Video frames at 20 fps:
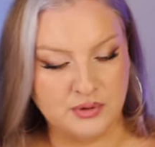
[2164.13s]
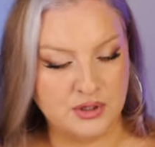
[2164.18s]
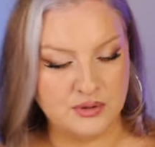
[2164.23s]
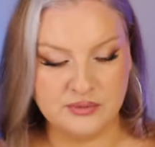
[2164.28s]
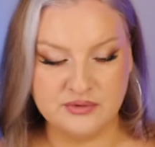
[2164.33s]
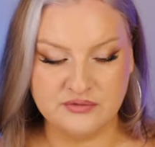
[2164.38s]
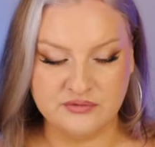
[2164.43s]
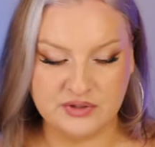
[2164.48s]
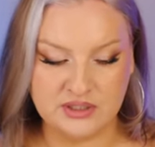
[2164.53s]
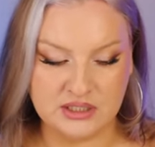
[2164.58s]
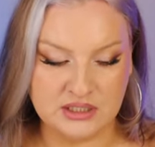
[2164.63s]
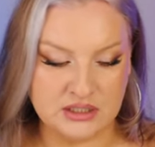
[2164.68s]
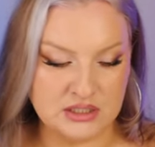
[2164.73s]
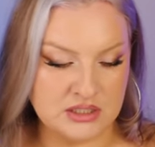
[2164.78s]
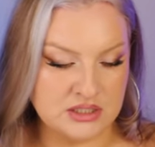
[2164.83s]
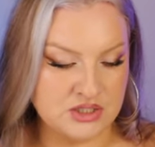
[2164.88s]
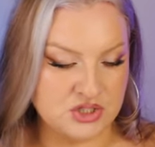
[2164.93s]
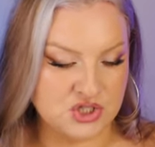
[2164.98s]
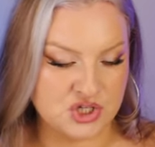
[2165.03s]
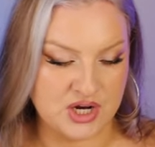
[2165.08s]
bourbon,
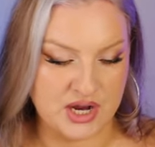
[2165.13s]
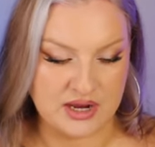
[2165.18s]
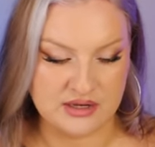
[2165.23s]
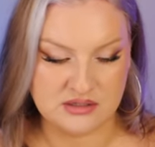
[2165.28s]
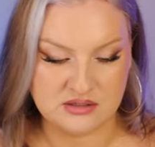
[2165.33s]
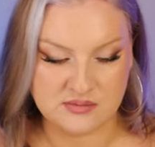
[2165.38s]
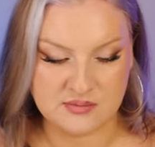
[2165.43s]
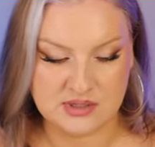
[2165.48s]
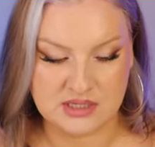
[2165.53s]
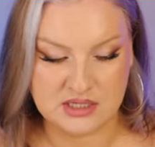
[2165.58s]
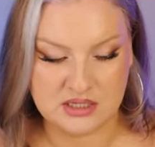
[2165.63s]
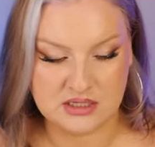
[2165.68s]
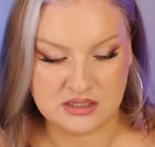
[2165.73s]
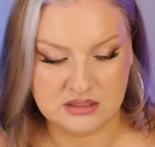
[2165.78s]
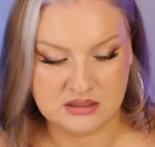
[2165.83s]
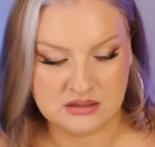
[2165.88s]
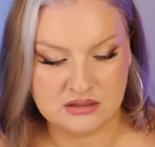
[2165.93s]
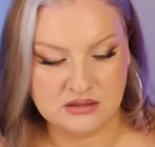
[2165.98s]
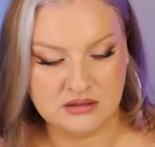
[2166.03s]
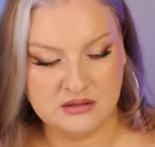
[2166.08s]
vanilla,
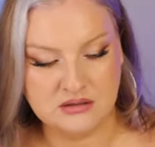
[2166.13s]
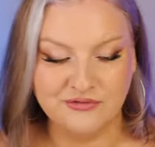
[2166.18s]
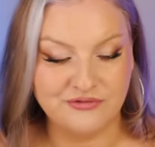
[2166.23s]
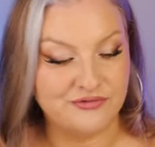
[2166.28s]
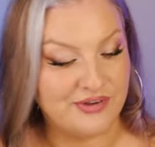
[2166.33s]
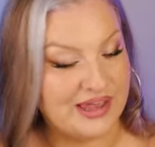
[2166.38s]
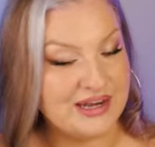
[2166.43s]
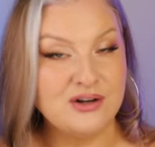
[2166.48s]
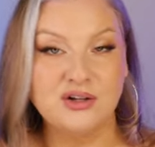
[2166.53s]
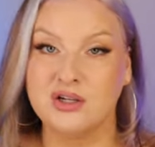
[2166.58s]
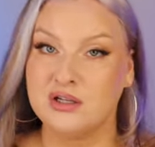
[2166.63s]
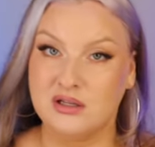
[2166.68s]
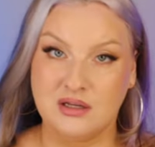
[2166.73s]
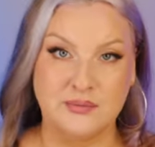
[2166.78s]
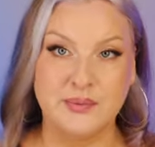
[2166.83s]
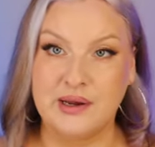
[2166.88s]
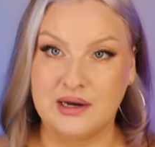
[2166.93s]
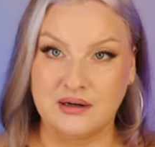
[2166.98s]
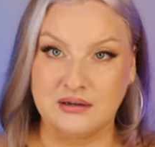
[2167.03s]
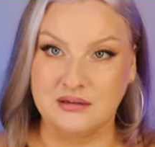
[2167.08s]
jasmine, fennel,
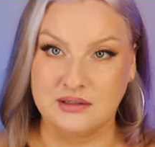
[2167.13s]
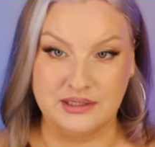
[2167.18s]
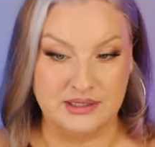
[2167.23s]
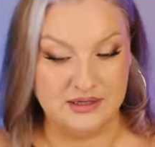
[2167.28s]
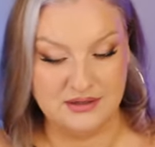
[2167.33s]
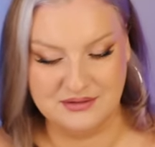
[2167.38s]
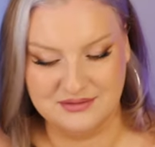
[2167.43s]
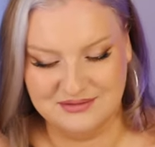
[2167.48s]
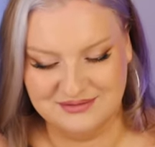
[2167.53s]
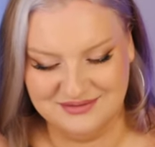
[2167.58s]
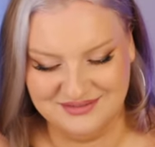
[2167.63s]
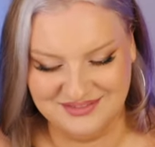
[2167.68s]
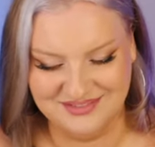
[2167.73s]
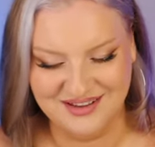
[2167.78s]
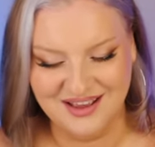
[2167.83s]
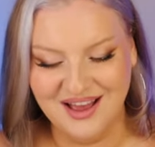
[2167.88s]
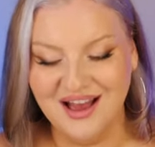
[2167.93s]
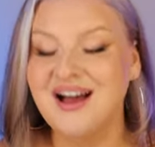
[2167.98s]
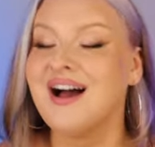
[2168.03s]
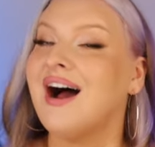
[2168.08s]
apparently.
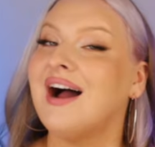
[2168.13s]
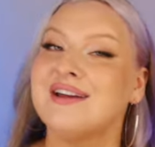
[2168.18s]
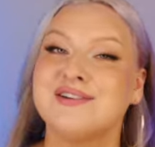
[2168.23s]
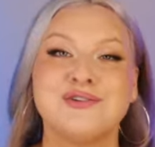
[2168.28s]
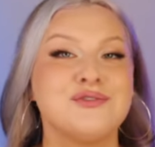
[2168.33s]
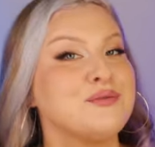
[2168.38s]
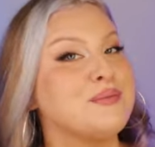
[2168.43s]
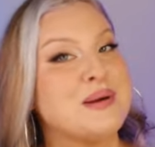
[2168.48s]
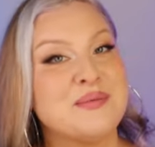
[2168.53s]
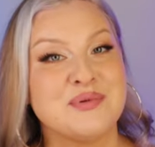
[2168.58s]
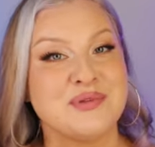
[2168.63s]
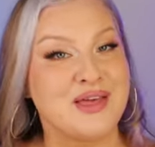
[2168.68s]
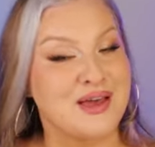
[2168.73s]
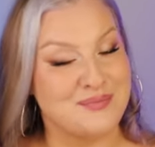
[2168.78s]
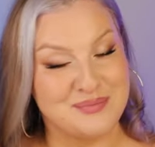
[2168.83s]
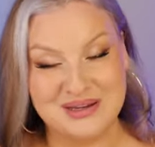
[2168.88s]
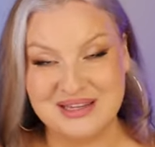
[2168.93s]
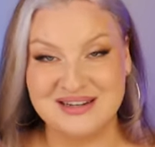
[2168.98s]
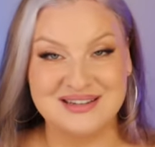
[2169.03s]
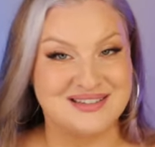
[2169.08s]
I don't remember
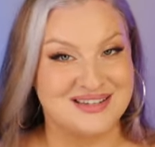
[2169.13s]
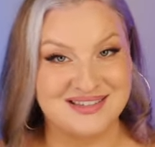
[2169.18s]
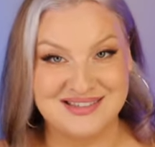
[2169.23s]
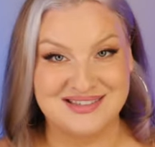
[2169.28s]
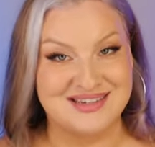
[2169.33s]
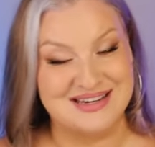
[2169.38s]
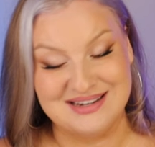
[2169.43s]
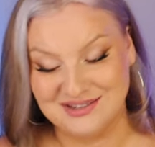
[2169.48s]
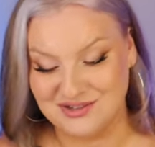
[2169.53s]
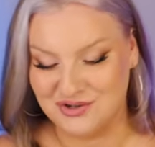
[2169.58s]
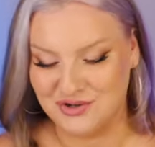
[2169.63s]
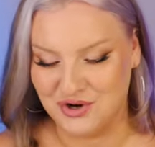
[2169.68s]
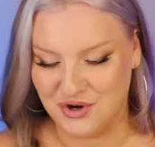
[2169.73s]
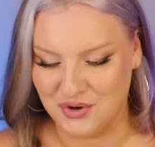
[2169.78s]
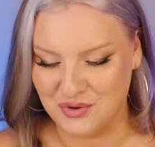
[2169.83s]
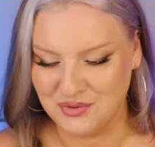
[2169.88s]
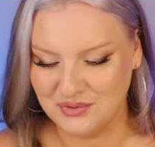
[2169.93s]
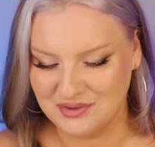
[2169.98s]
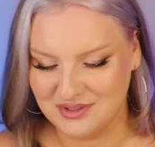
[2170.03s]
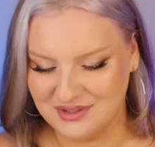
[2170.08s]
that being a distinct
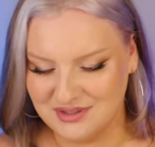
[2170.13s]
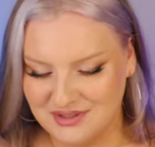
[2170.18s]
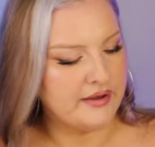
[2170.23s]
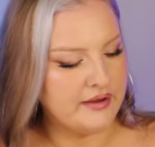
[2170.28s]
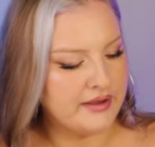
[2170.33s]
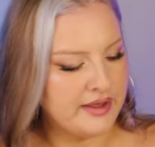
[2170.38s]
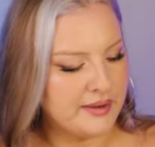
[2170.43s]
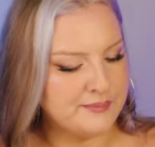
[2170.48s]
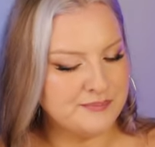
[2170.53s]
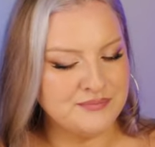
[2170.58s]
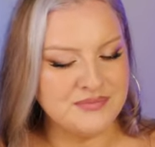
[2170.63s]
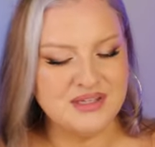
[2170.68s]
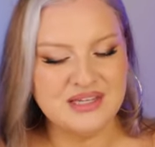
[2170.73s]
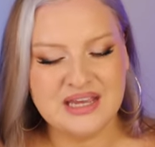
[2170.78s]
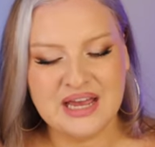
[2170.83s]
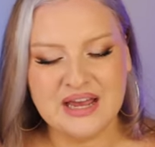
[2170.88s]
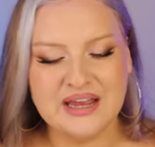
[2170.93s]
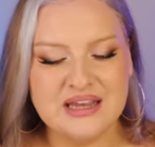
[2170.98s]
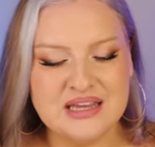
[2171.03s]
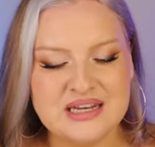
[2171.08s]
note.
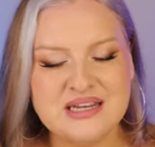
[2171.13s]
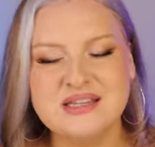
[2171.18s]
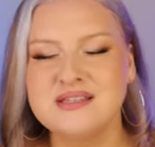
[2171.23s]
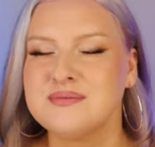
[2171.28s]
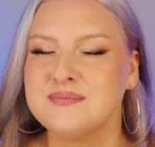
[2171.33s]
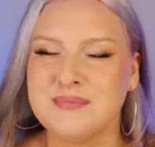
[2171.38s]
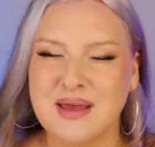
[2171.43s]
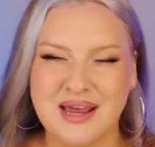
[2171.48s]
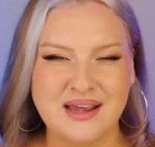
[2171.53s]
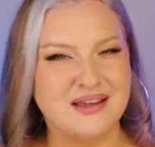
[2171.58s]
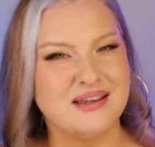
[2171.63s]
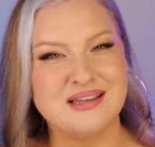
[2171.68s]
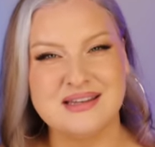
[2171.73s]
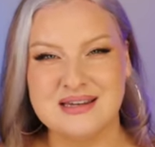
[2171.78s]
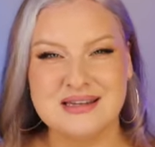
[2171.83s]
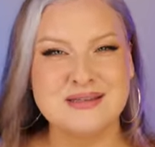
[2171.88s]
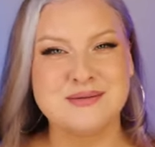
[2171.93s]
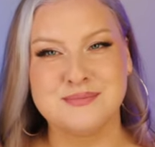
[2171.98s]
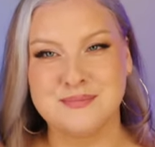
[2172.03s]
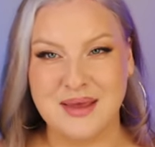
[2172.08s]
It
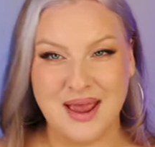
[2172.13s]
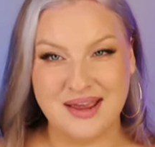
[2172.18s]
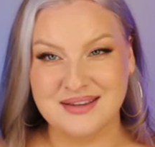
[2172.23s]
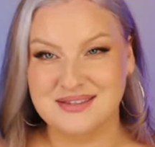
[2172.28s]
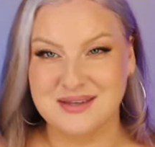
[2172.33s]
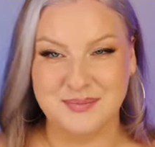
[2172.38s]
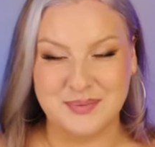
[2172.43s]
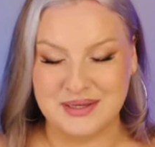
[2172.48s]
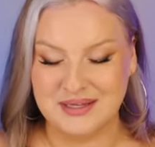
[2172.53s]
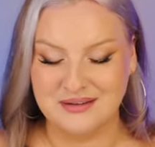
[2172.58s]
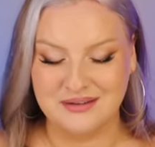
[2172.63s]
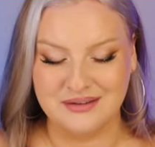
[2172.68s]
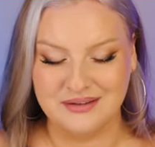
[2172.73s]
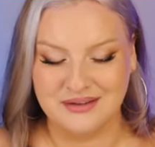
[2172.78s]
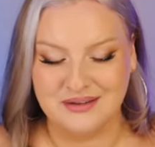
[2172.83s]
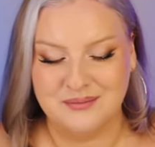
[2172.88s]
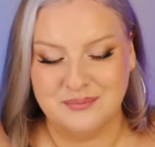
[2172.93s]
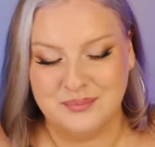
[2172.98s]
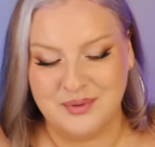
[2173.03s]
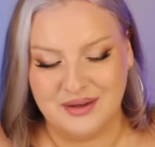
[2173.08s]
is mass
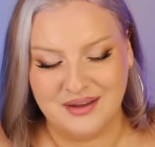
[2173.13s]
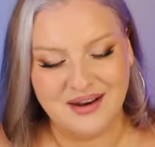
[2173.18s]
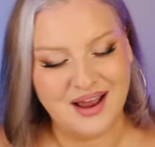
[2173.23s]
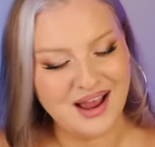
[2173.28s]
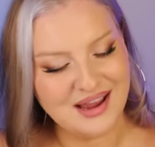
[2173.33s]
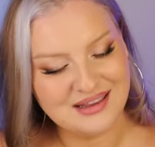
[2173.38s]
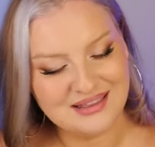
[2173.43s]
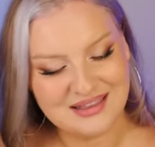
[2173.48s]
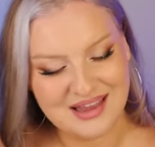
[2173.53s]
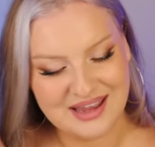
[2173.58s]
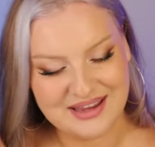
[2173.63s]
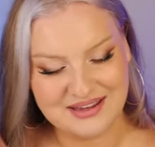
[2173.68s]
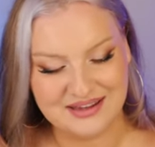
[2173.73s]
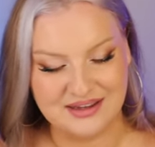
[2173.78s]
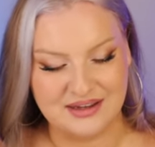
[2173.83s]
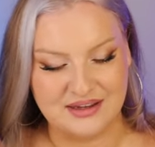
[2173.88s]
appealing, but I like